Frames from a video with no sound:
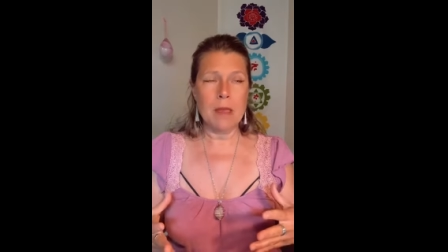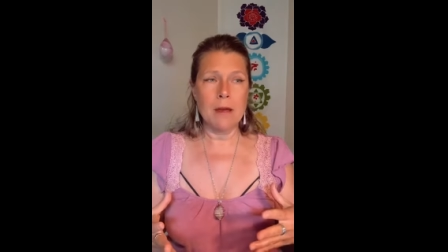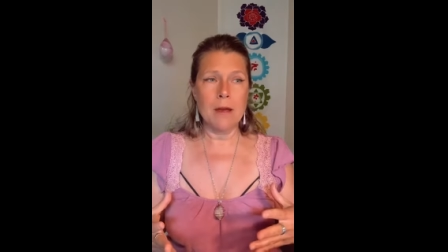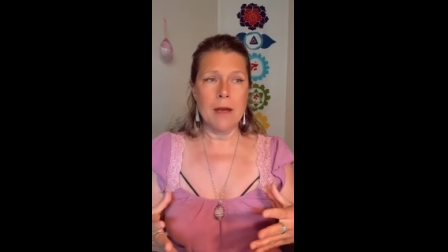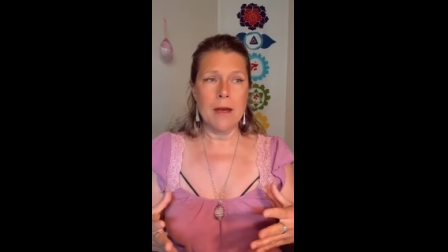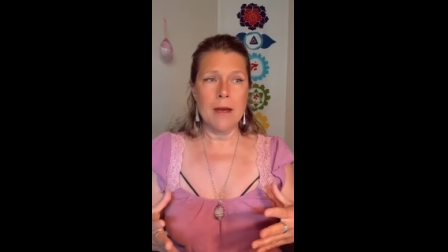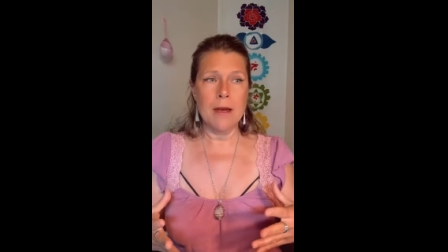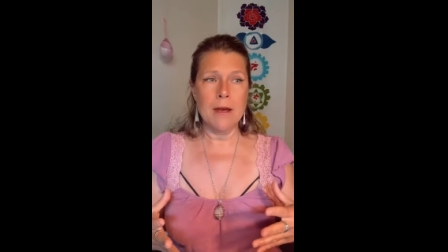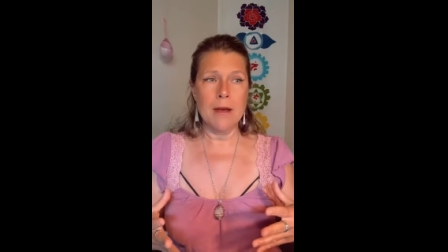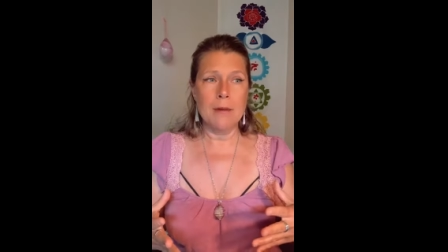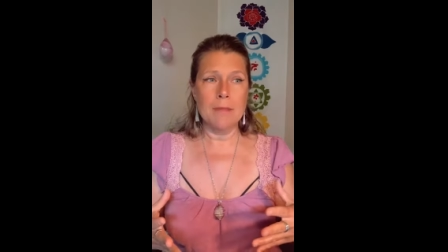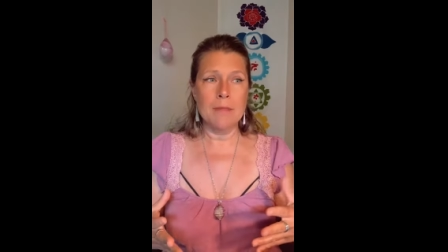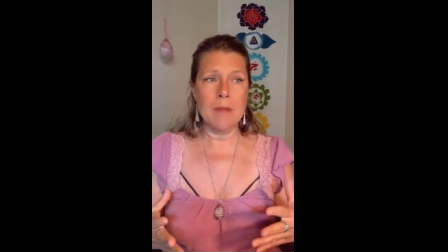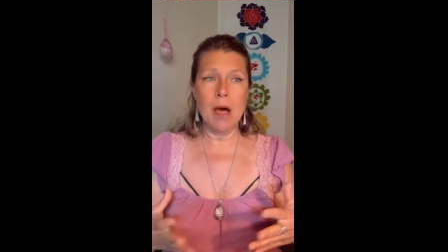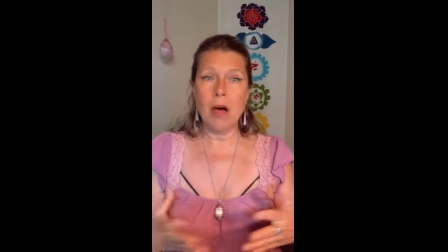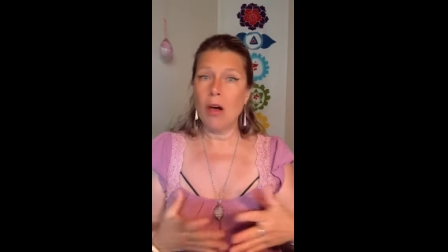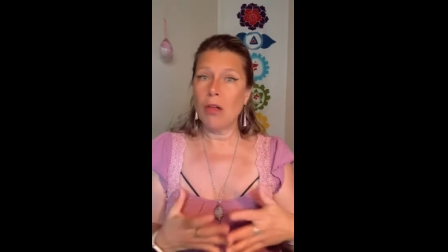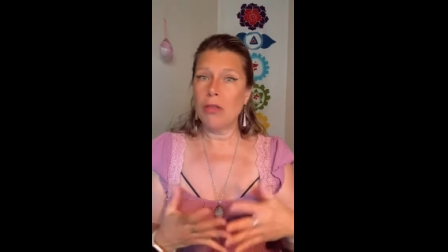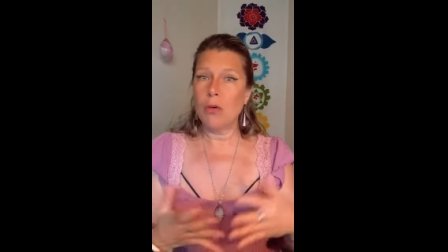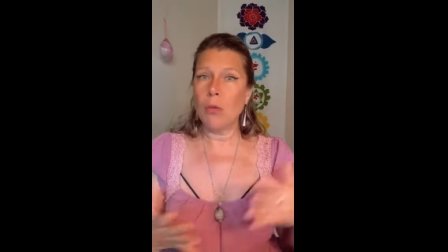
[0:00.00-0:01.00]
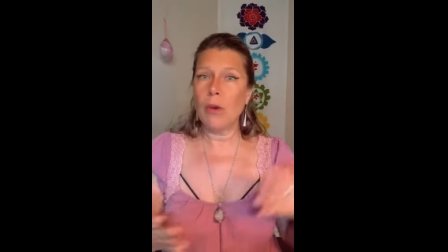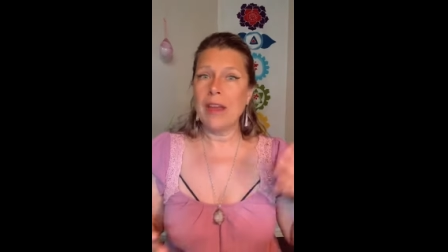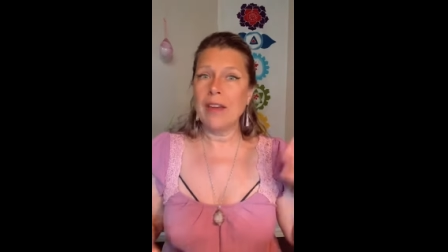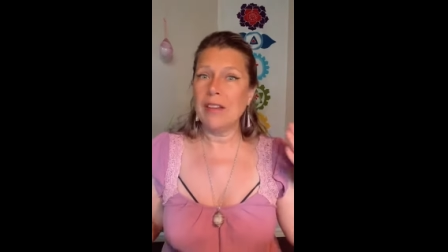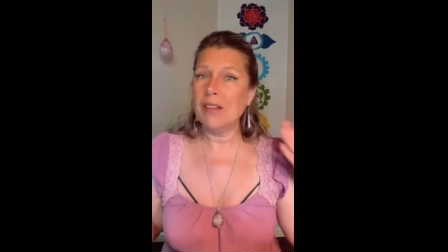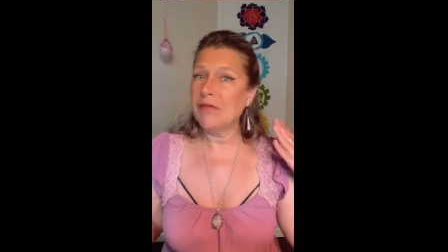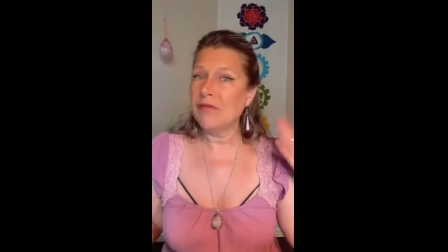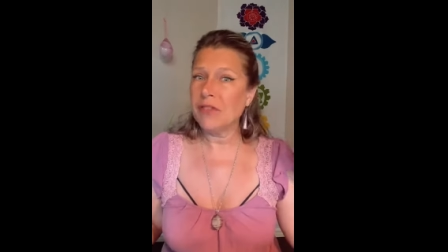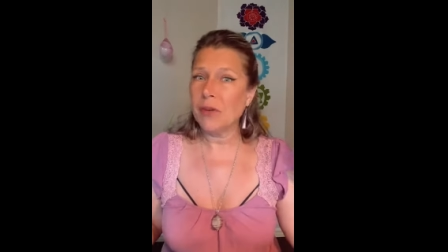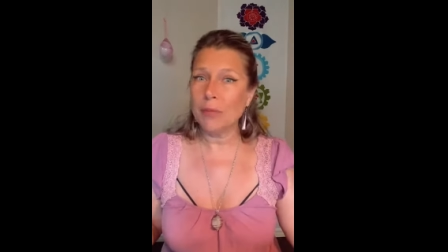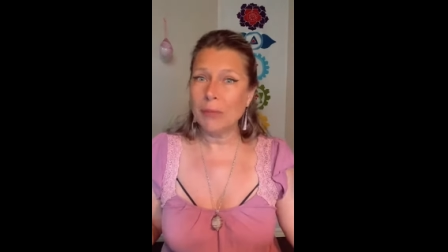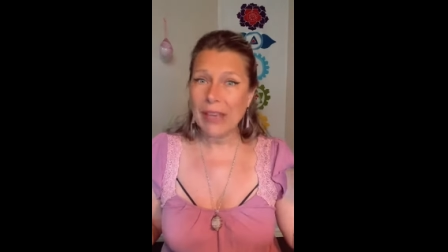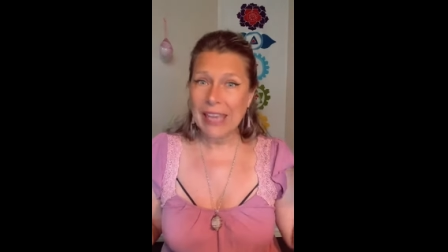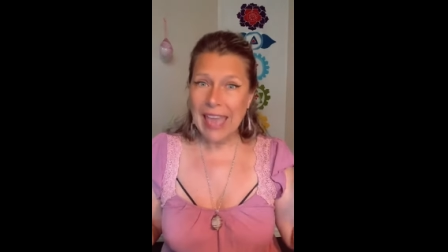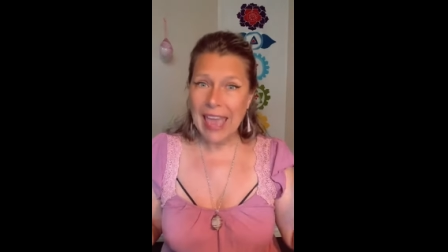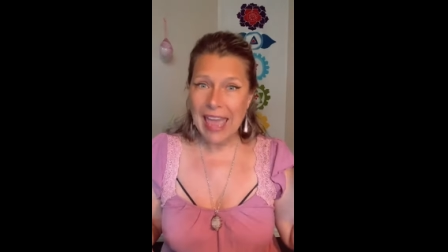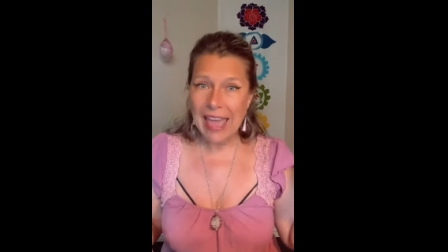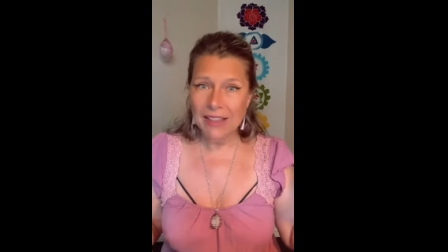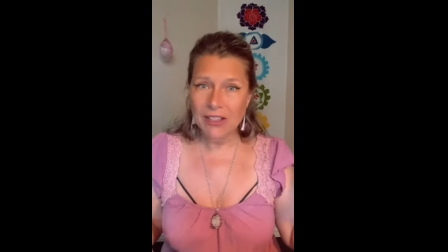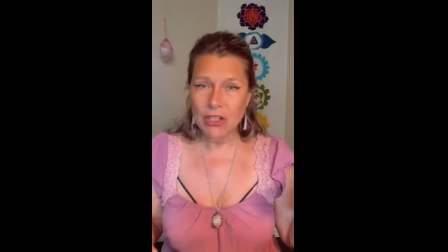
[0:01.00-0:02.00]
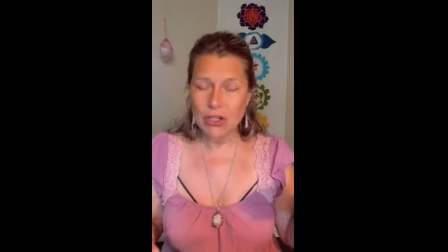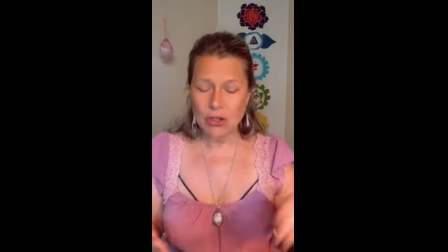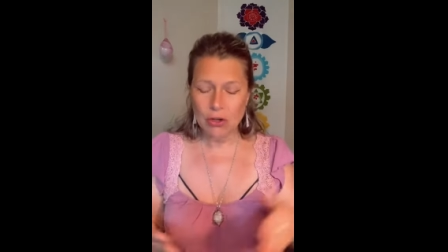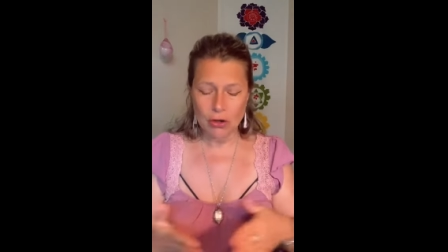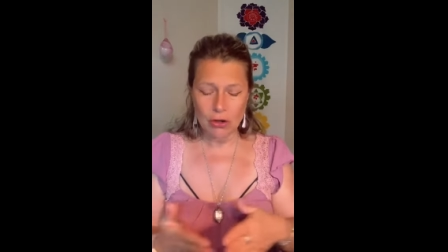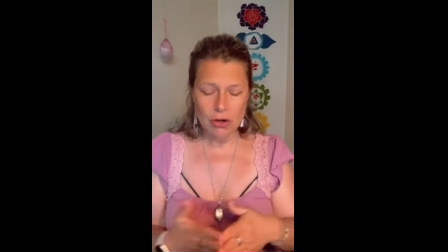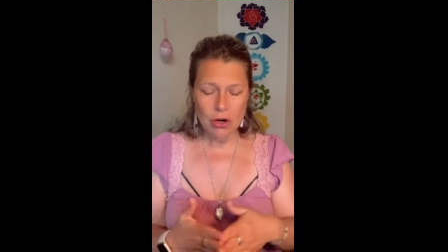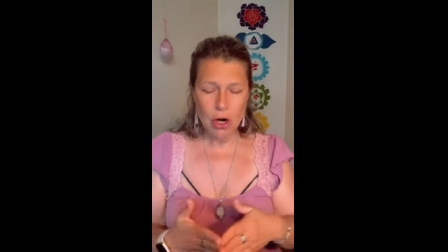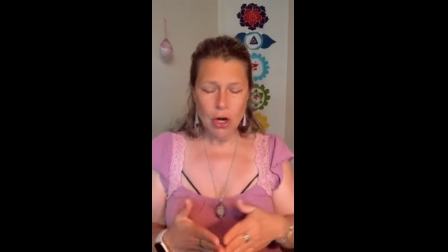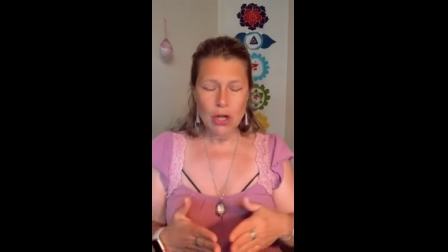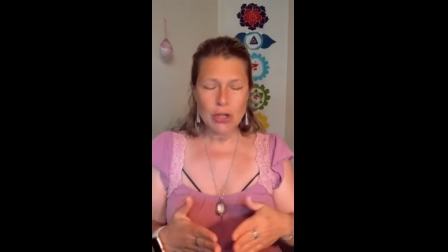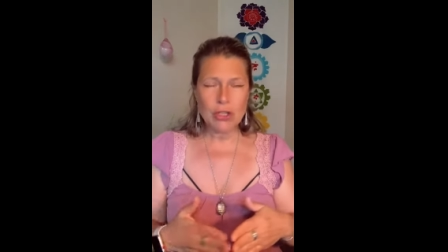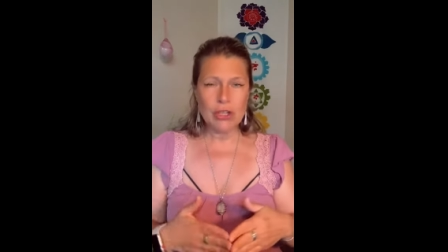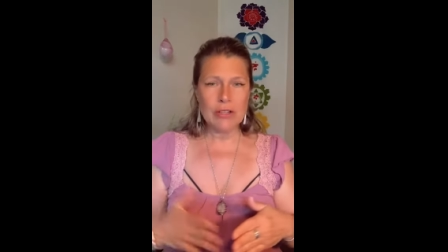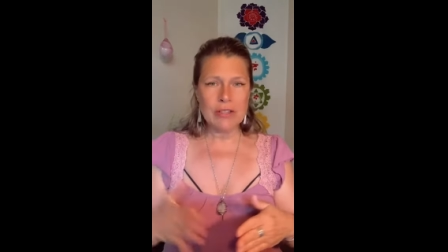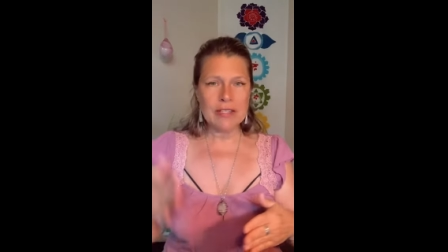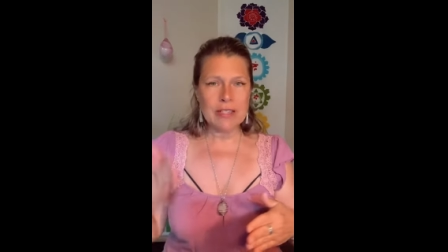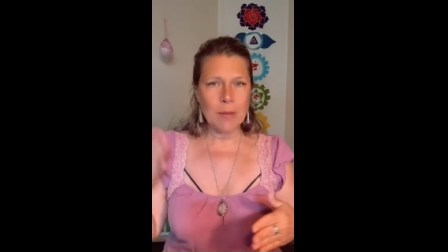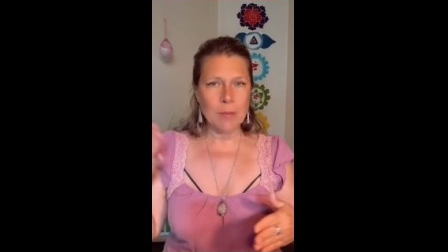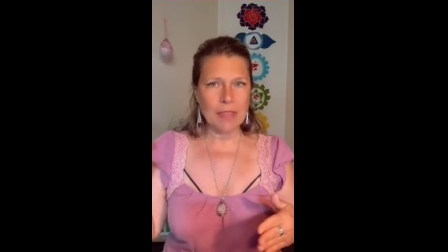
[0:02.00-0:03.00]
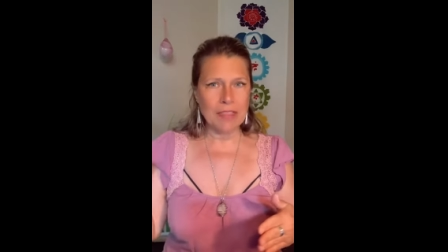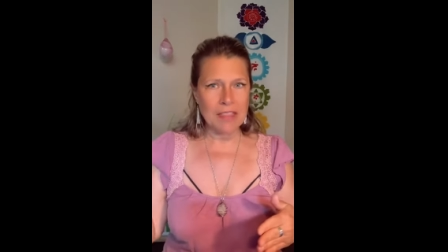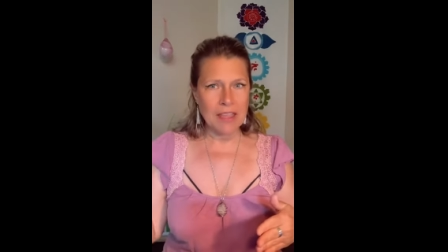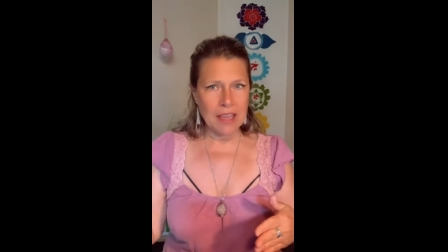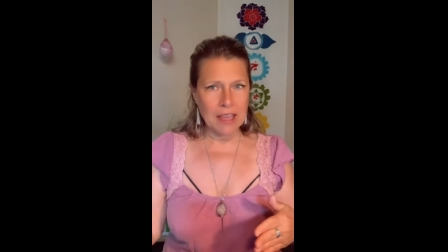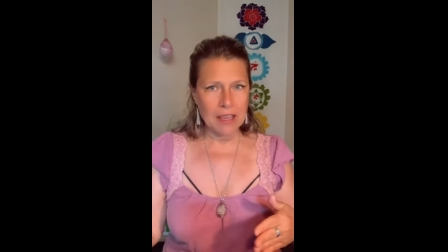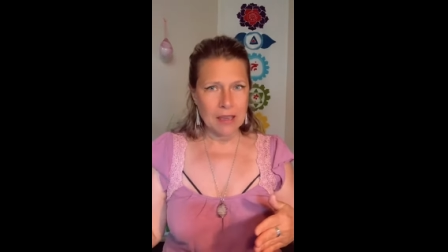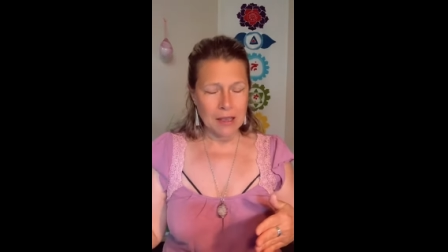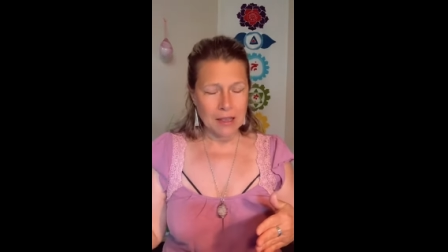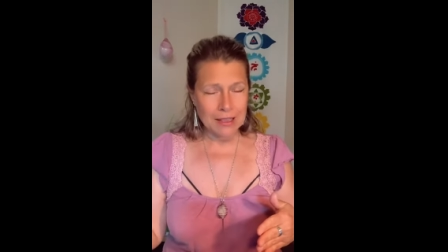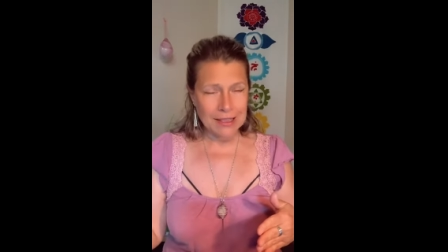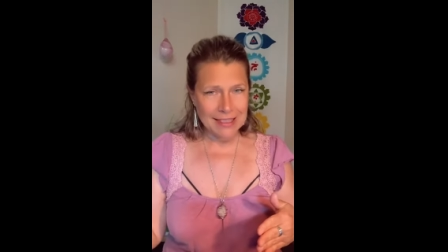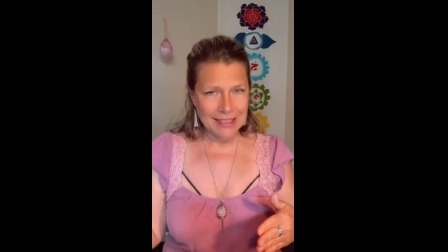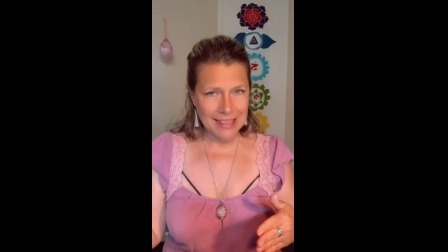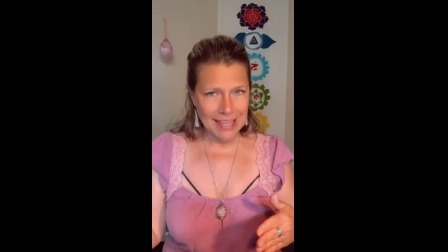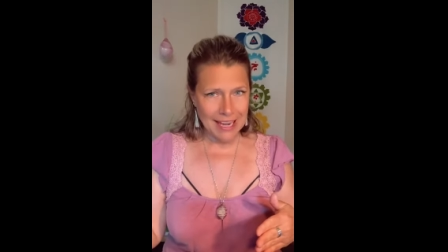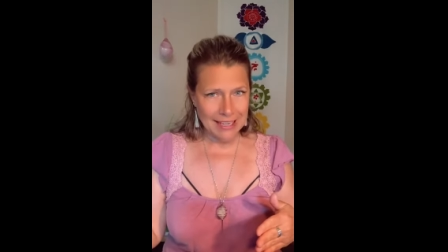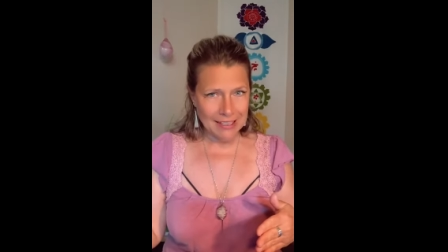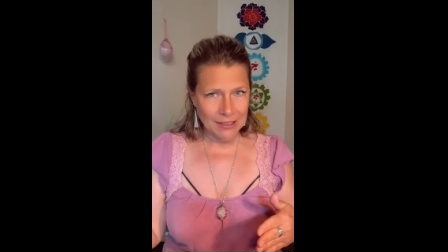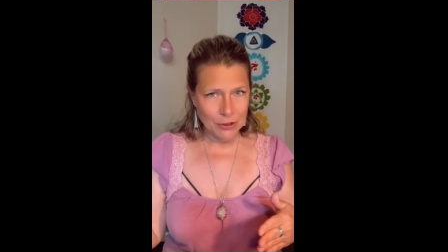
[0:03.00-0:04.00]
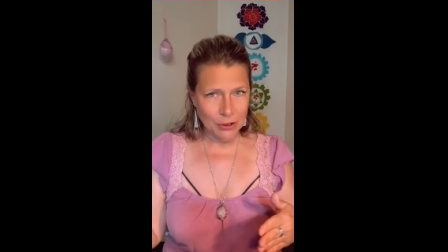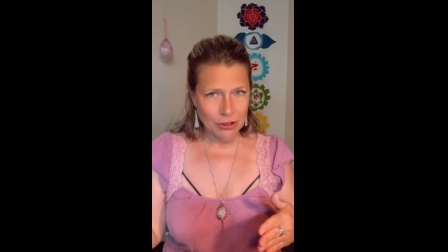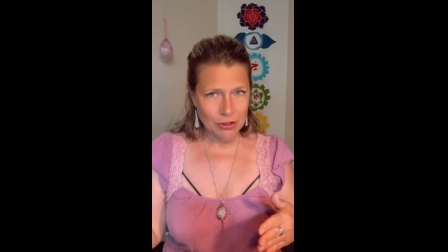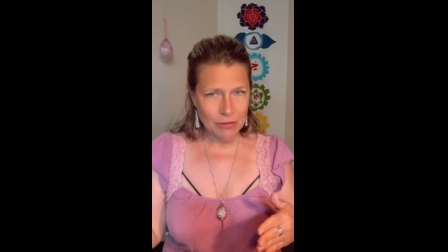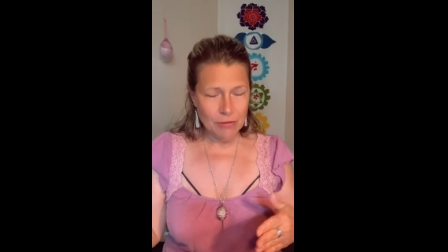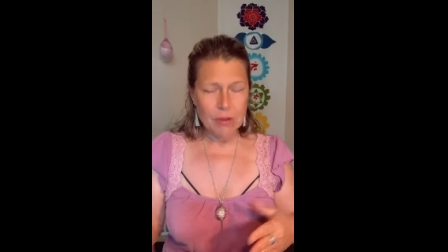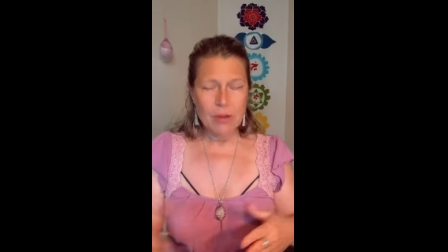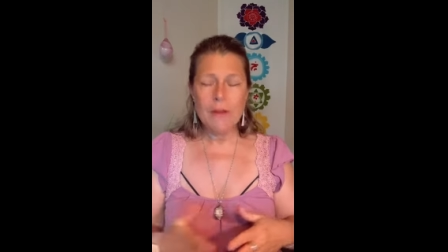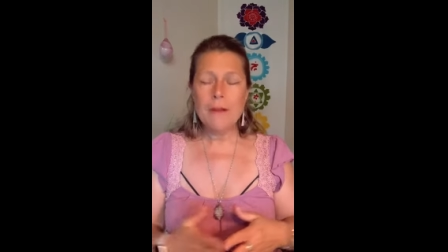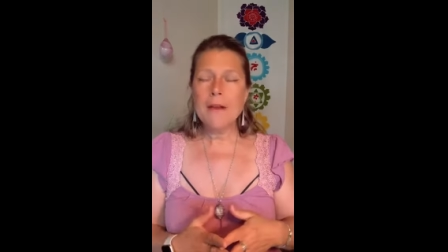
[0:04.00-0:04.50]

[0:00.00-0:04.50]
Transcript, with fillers: um, all the way from cancer to something lighter.